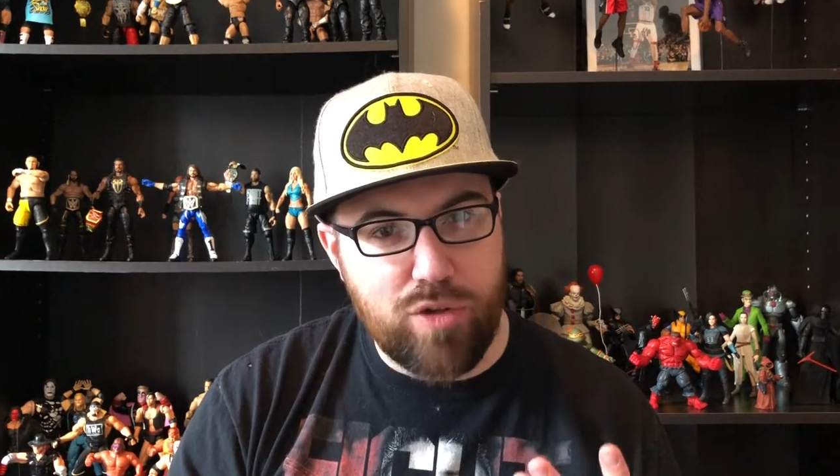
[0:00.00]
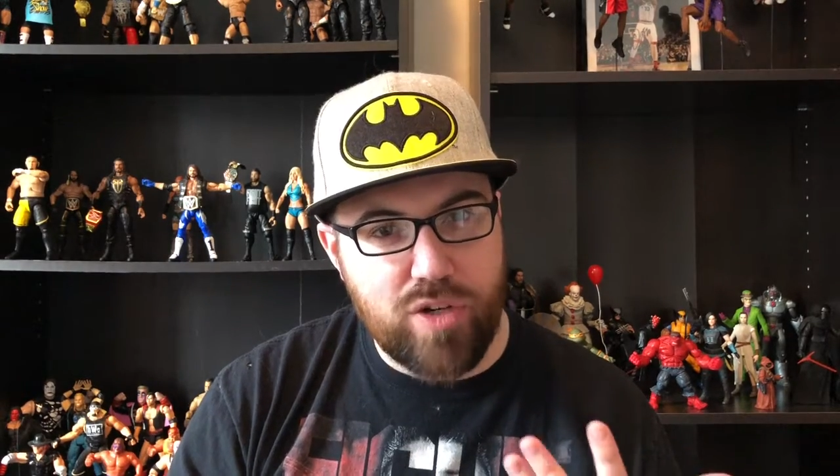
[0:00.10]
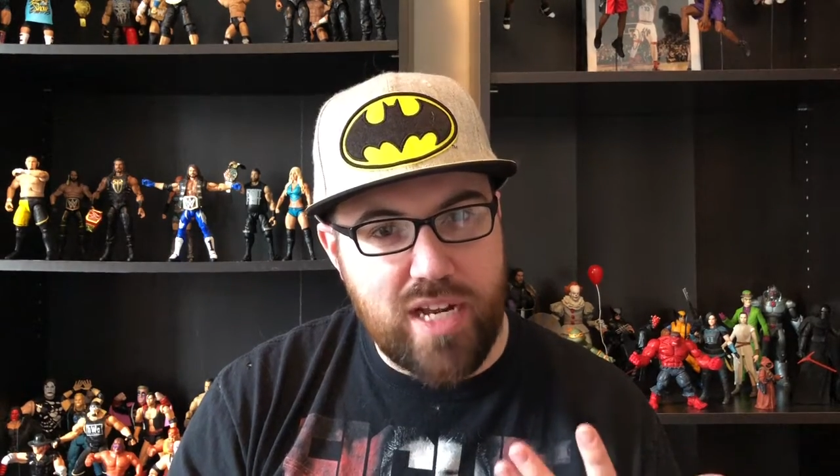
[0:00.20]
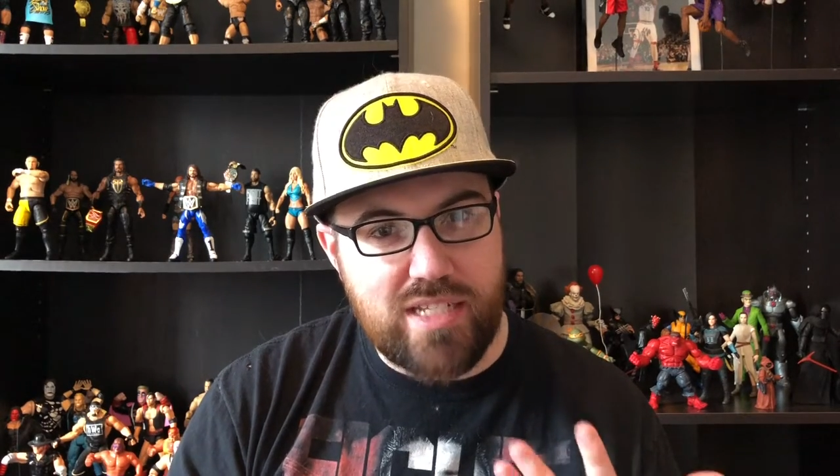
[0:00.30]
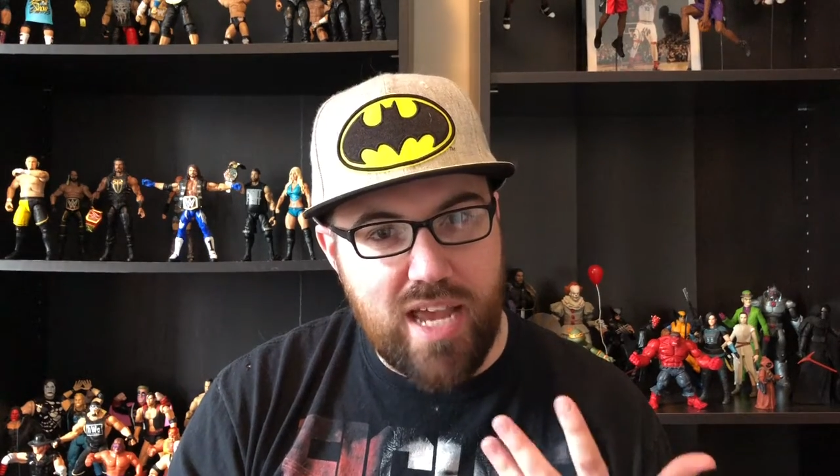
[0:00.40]
or did
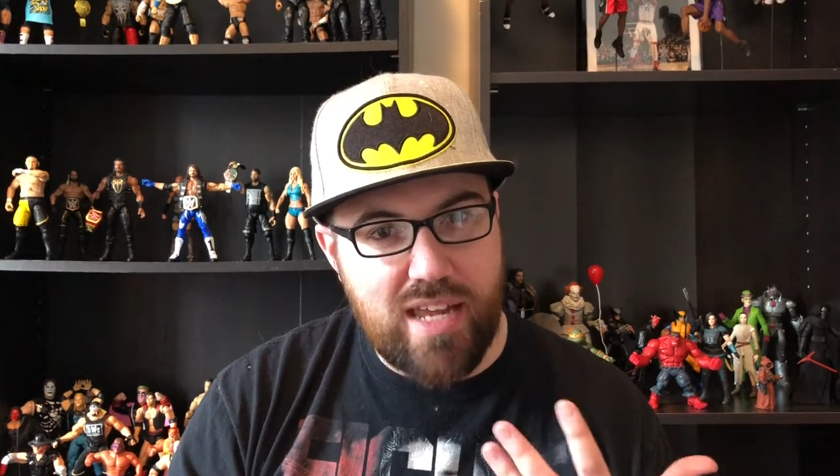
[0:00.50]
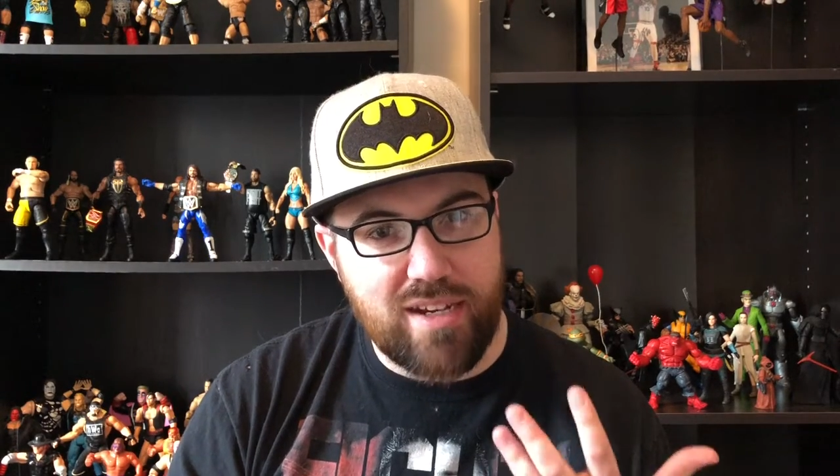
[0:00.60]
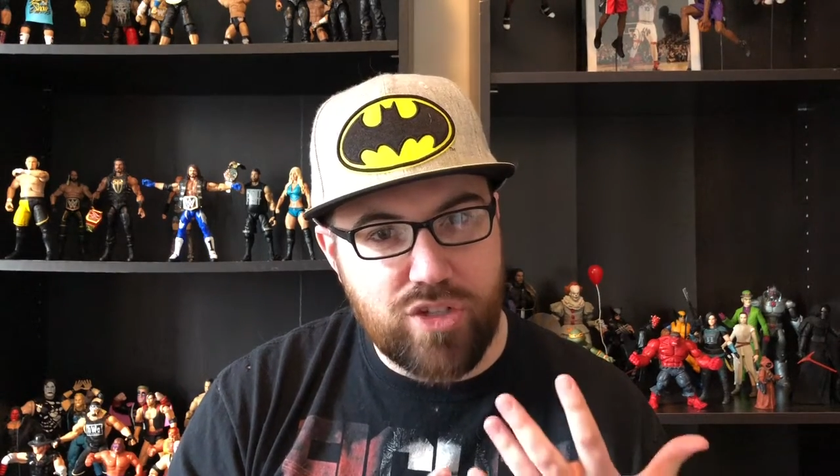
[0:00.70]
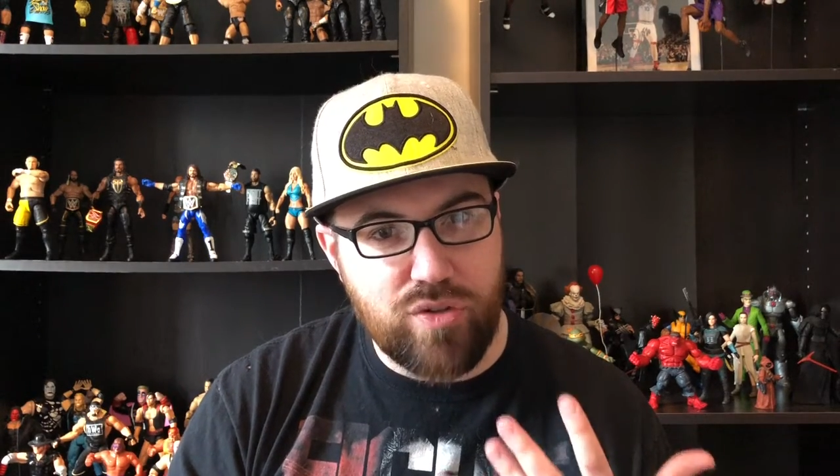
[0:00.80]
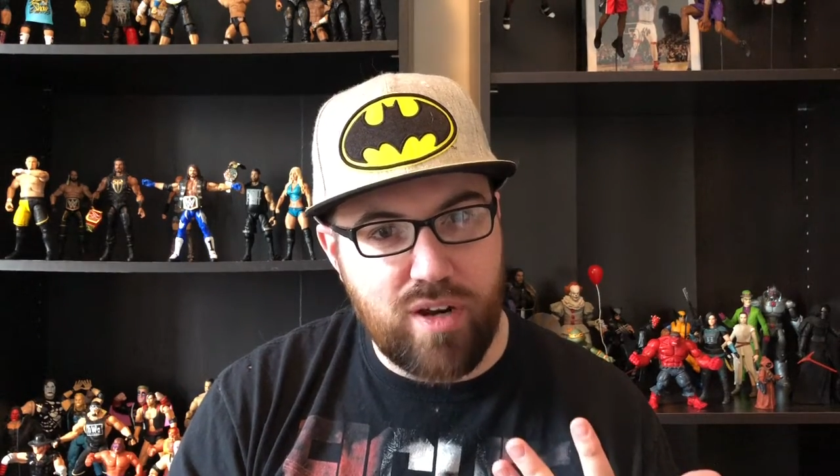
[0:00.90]
I say an
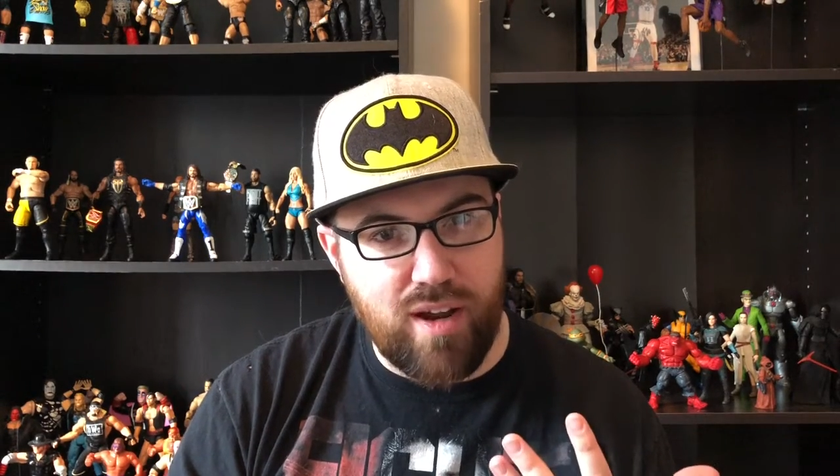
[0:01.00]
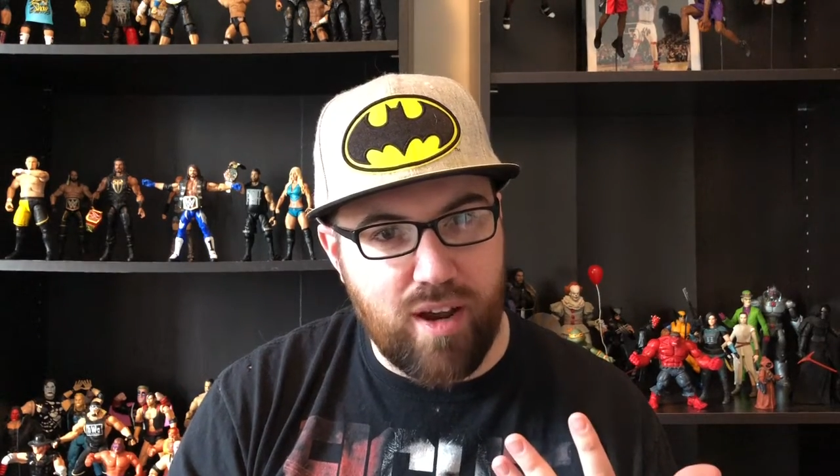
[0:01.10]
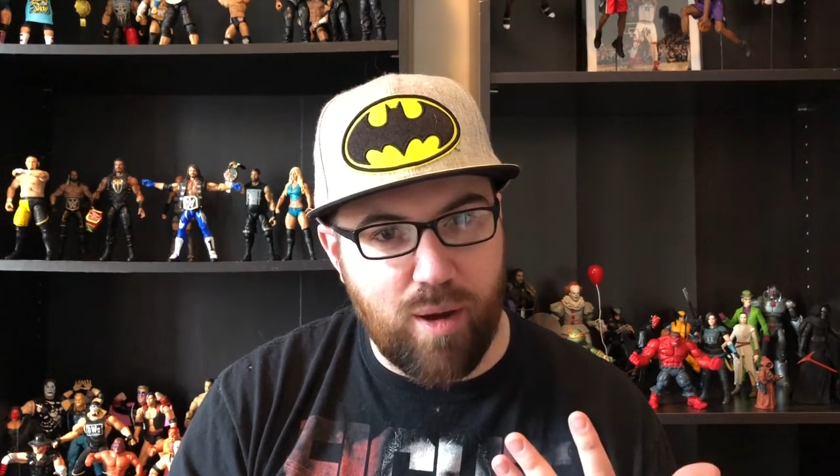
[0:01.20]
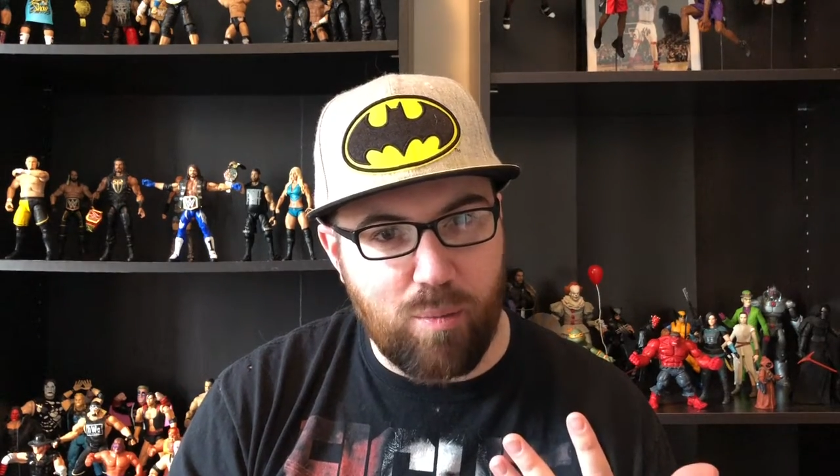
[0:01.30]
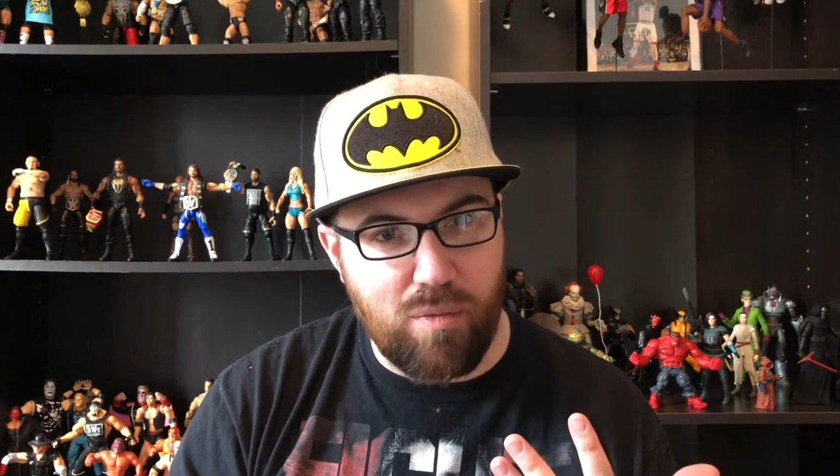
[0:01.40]
extra name?